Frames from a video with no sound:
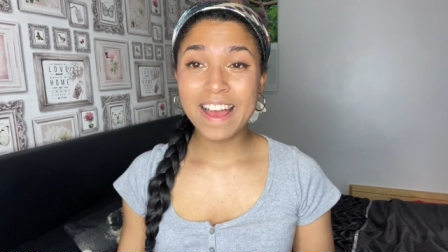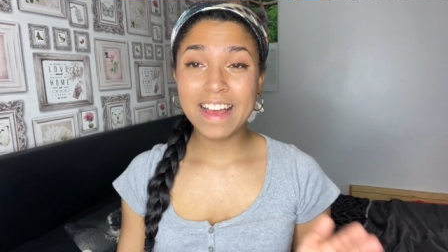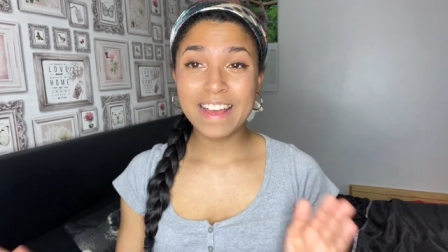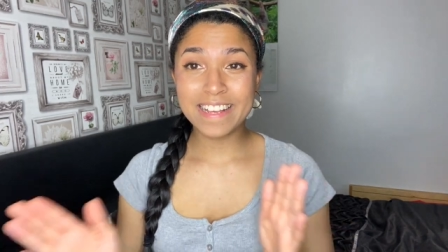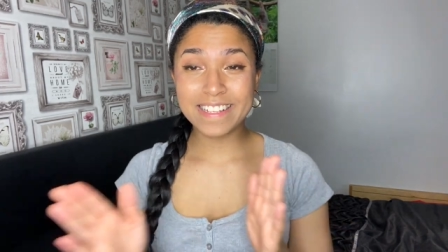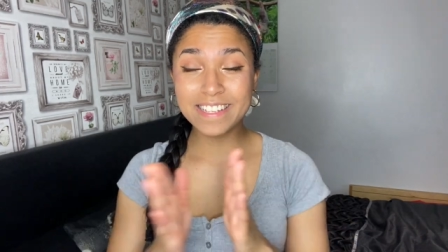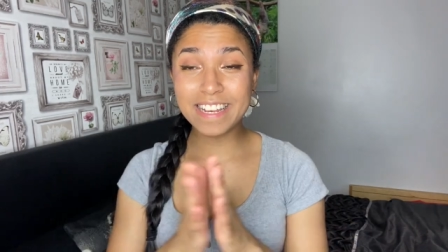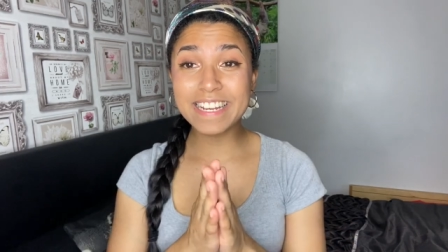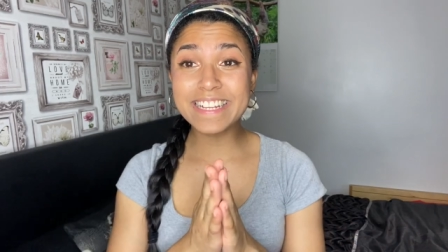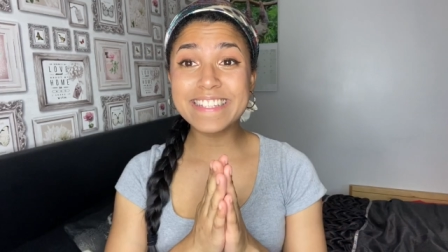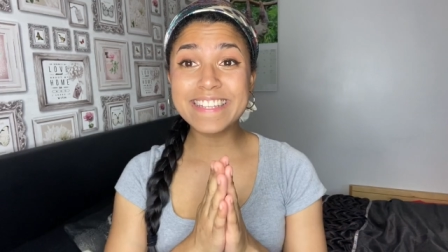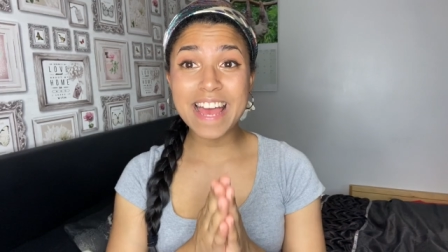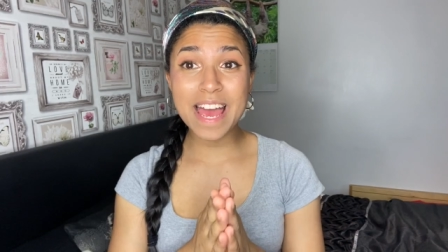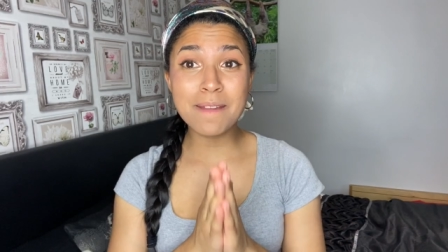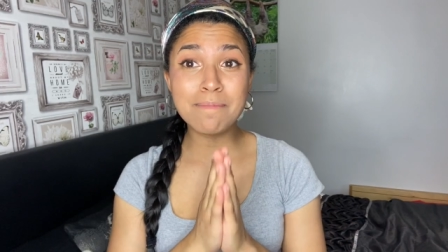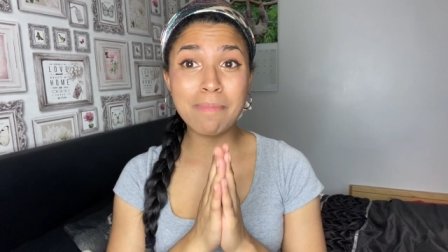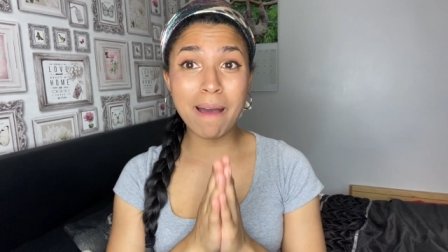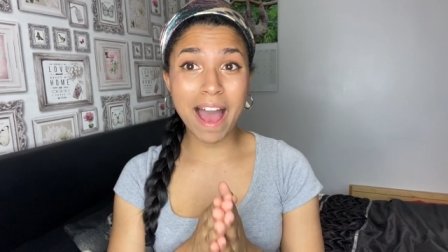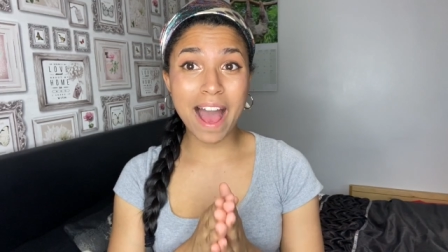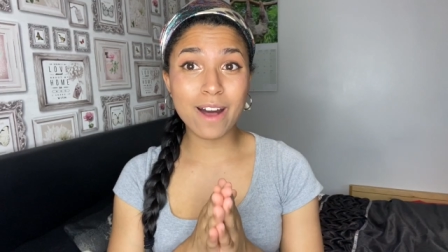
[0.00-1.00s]
It's like
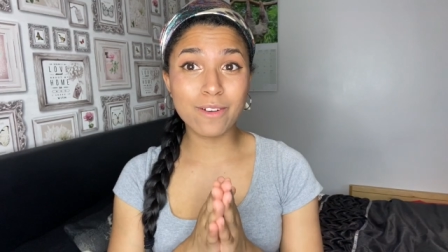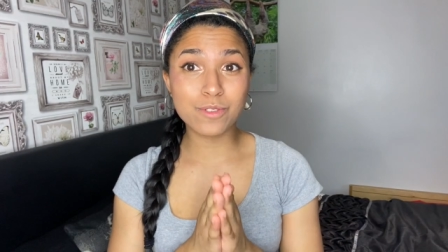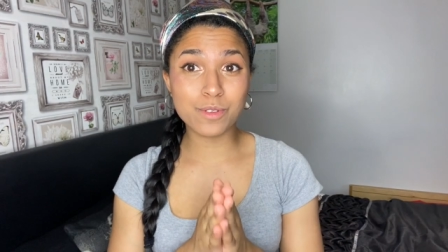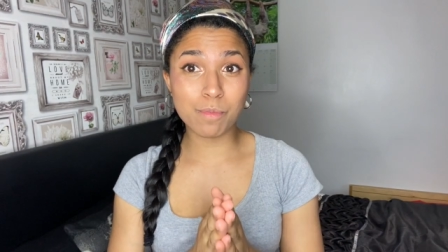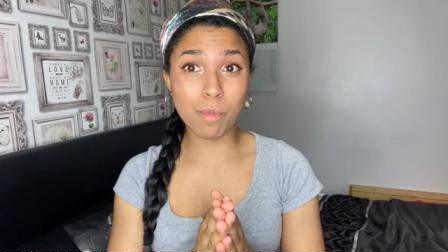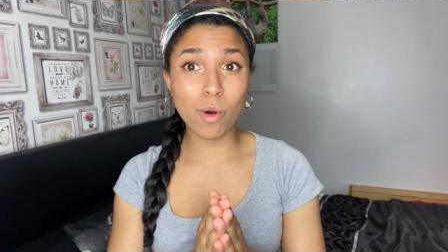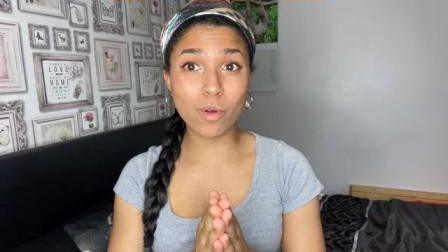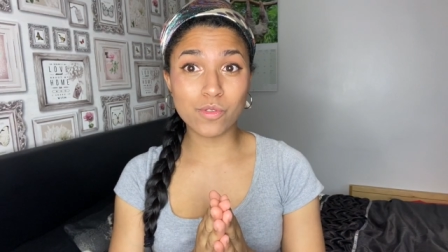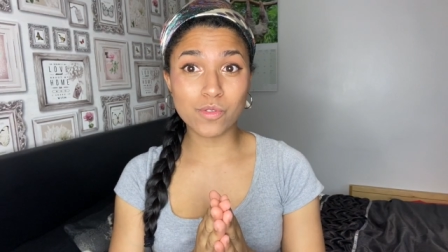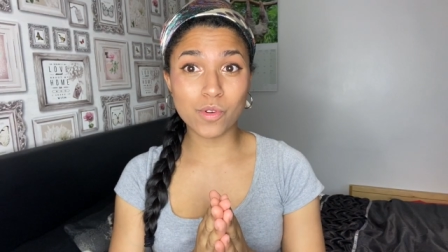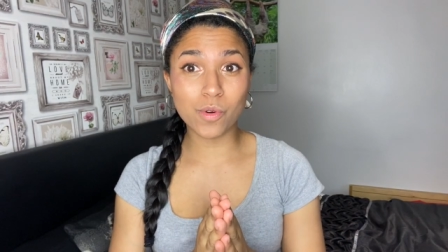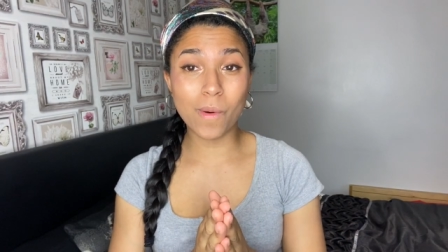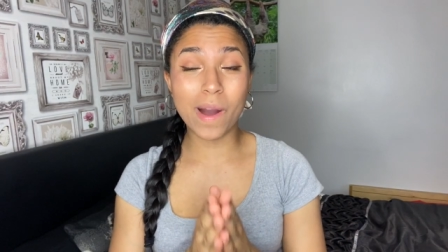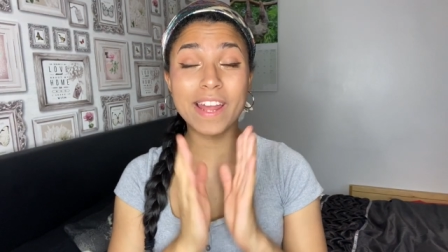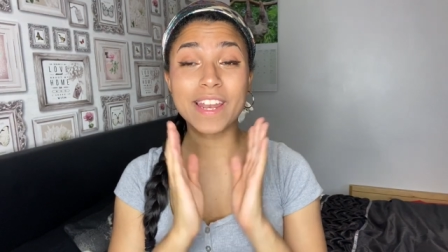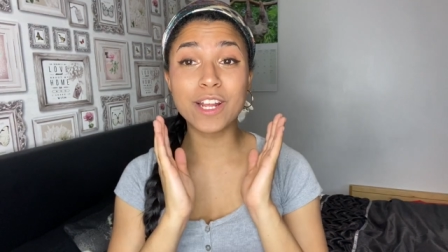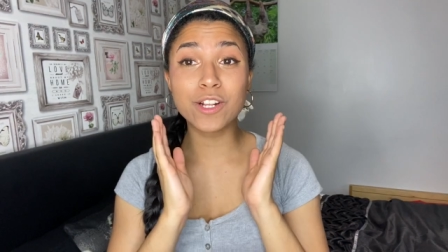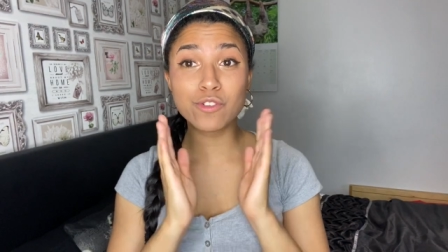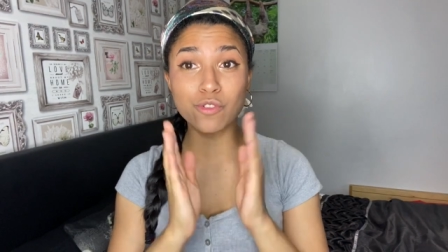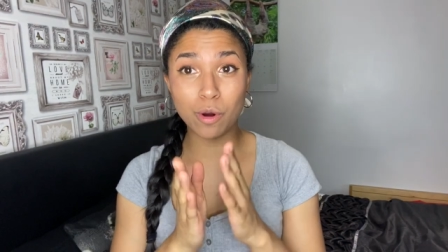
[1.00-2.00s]
£10 a bottle,
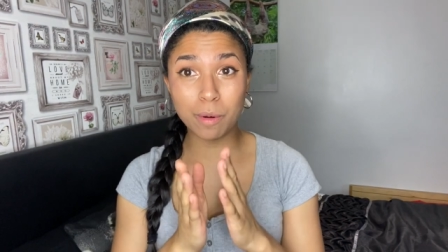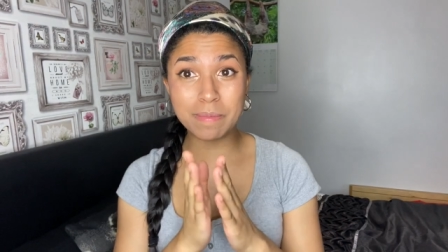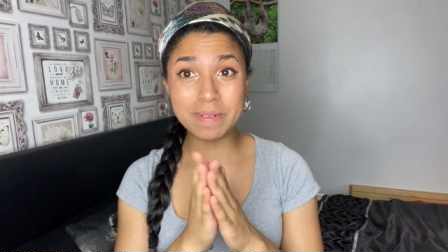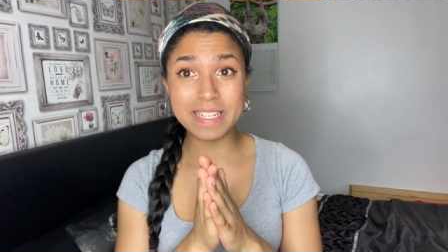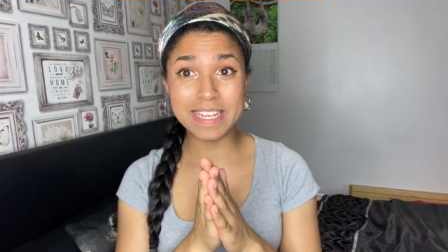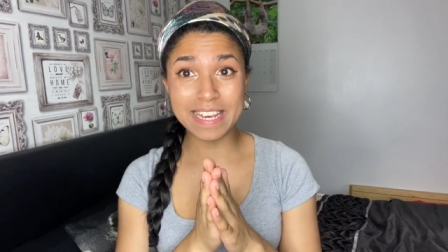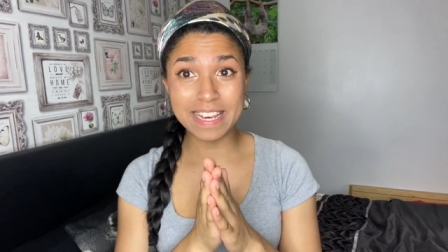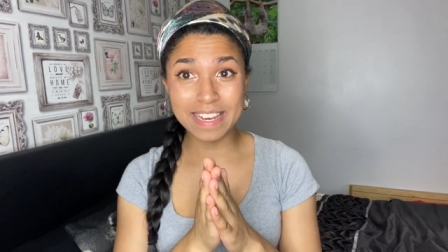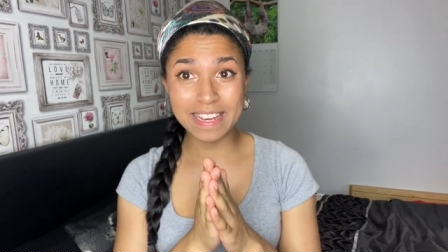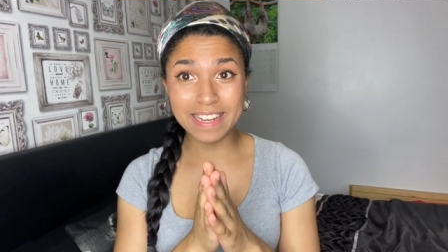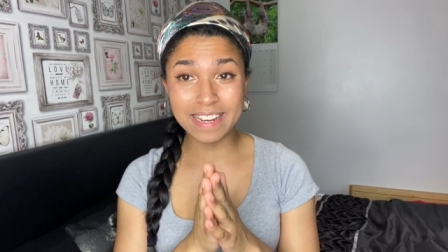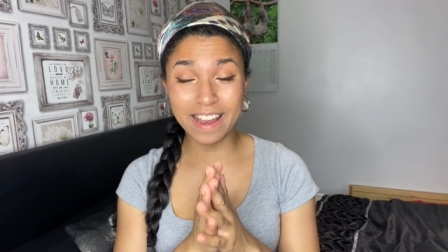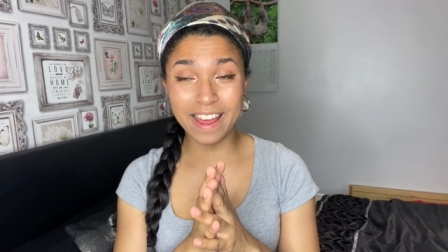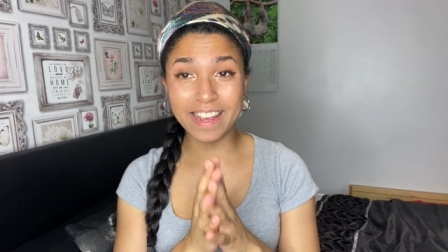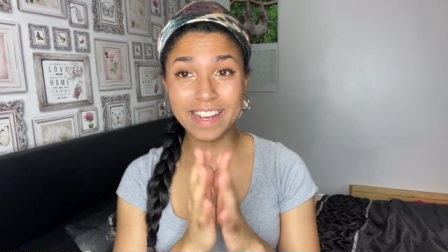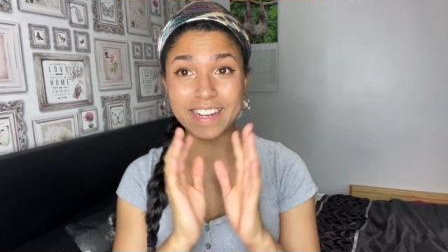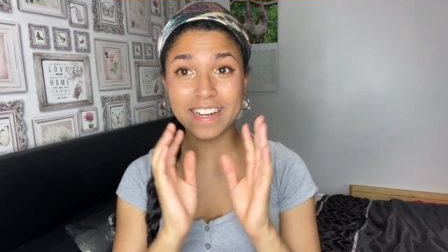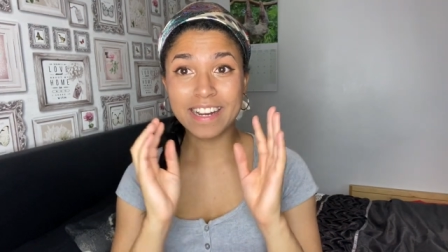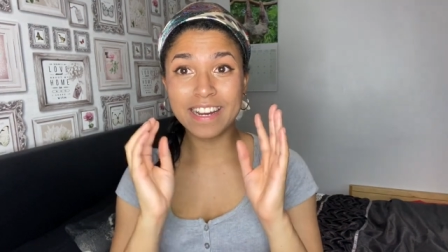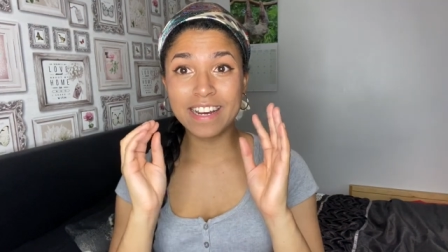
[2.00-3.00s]
and I dropped it,
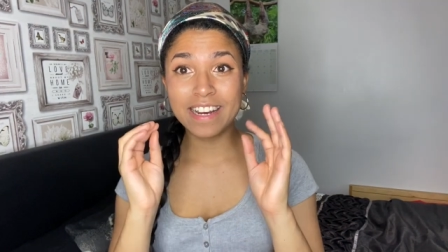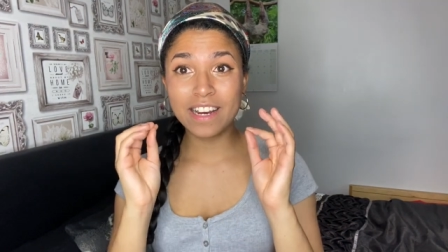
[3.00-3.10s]
like,